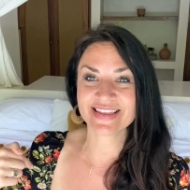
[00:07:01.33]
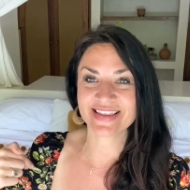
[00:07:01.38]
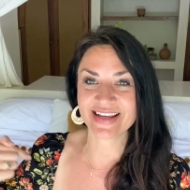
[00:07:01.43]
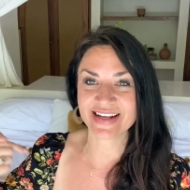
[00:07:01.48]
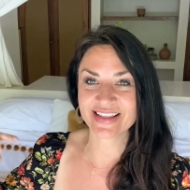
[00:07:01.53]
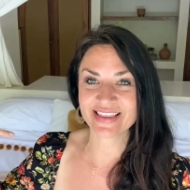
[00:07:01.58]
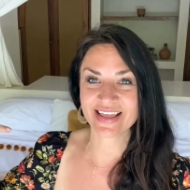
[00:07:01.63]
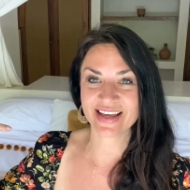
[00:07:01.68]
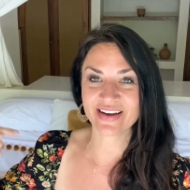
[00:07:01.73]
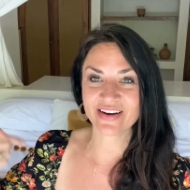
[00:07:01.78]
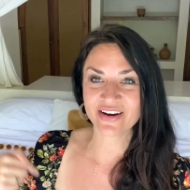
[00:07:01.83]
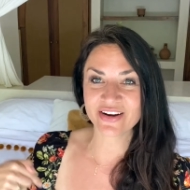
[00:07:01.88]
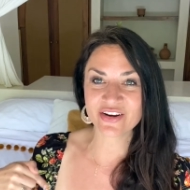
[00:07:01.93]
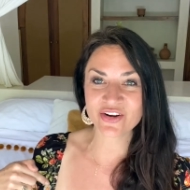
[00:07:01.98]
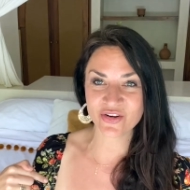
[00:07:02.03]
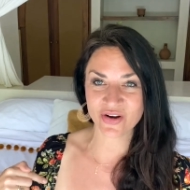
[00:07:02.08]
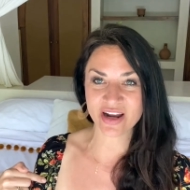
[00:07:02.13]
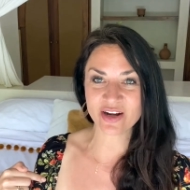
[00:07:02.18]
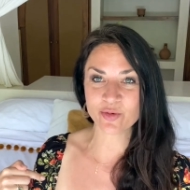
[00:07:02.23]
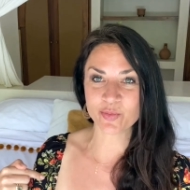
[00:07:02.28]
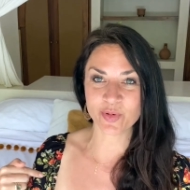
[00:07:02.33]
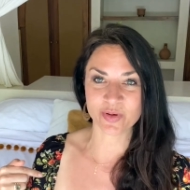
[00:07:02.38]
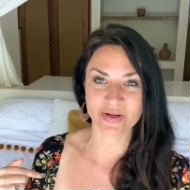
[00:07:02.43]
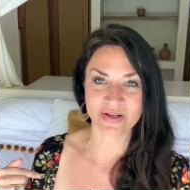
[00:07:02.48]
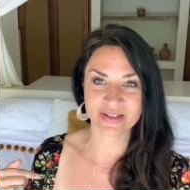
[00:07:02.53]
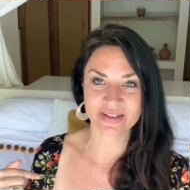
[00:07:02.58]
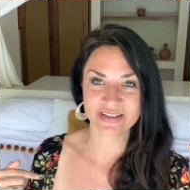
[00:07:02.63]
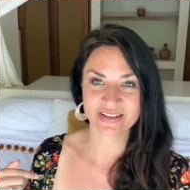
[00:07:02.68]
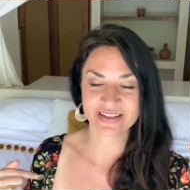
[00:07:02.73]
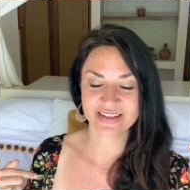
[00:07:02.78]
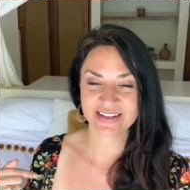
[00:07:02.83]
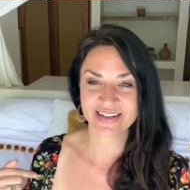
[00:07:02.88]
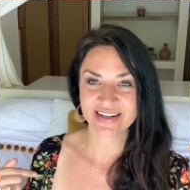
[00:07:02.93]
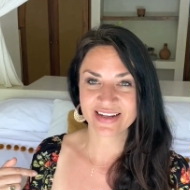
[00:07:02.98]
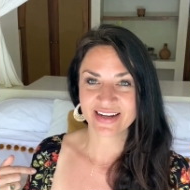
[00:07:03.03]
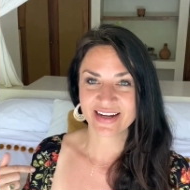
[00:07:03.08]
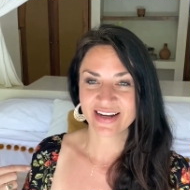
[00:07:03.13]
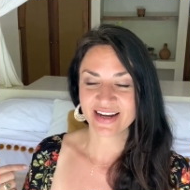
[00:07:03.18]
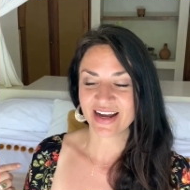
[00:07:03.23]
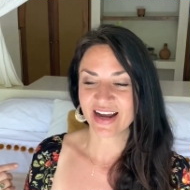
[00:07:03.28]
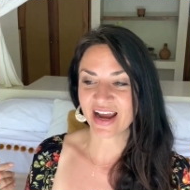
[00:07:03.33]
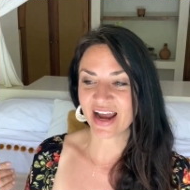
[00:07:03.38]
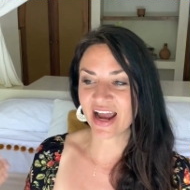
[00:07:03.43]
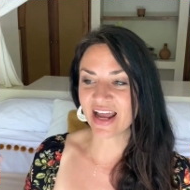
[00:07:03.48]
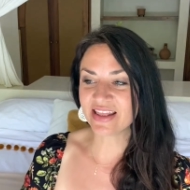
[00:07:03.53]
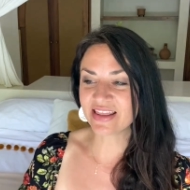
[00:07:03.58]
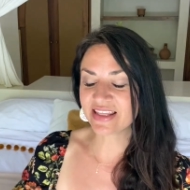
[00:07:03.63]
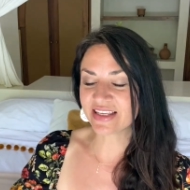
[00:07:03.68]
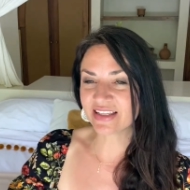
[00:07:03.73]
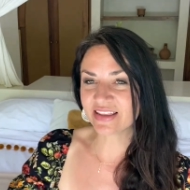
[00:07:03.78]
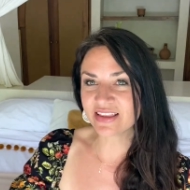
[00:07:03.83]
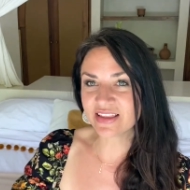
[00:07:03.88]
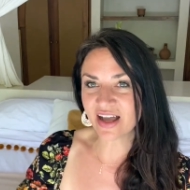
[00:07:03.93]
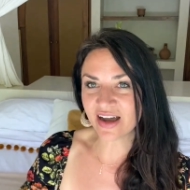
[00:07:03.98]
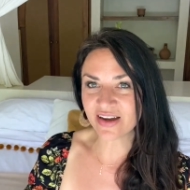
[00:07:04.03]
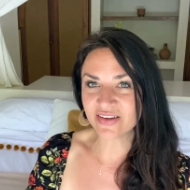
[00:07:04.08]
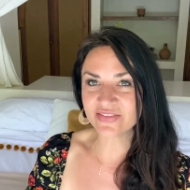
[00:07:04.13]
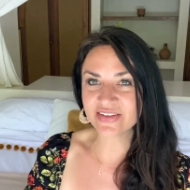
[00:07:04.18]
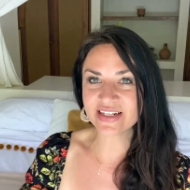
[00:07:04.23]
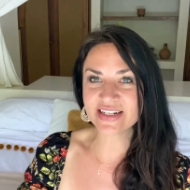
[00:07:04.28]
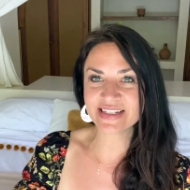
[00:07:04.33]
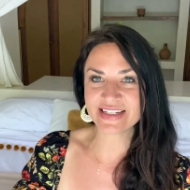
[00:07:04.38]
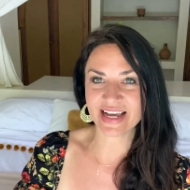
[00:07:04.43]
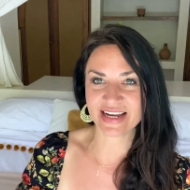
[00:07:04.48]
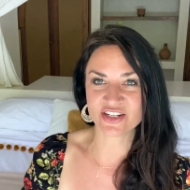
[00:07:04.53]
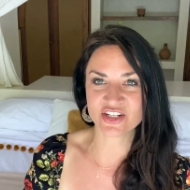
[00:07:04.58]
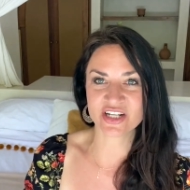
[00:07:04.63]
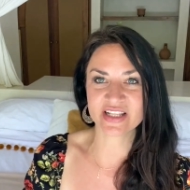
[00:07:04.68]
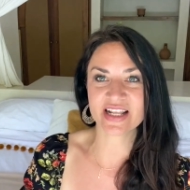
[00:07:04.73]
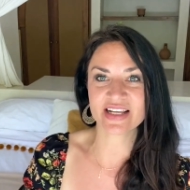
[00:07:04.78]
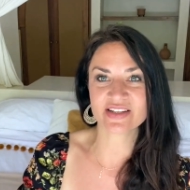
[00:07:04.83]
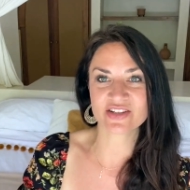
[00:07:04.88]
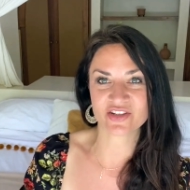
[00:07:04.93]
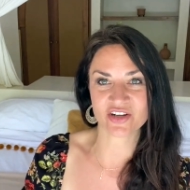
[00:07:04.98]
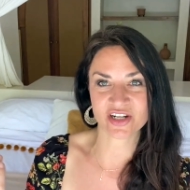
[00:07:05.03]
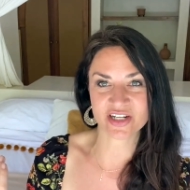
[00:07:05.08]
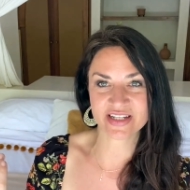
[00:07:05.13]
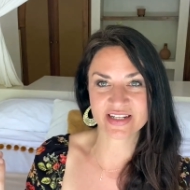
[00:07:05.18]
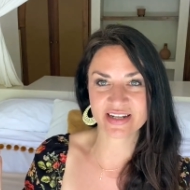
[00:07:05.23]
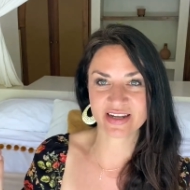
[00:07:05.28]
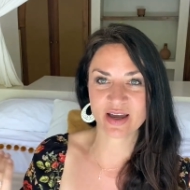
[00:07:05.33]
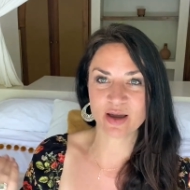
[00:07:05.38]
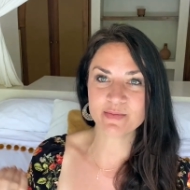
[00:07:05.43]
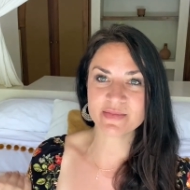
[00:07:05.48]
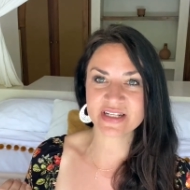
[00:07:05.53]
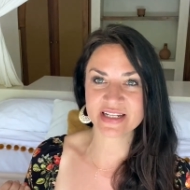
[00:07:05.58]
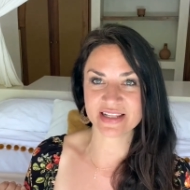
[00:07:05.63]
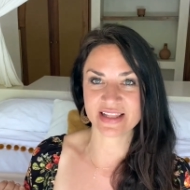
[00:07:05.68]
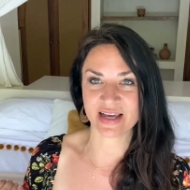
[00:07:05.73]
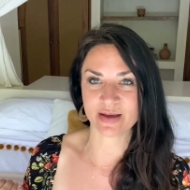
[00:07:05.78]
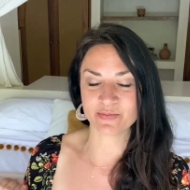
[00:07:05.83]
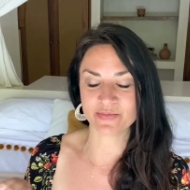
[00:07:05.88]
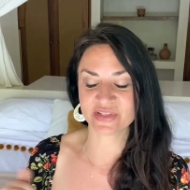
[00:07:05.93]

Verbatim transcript: think they are incredible, and the love and attention that starts to come to them.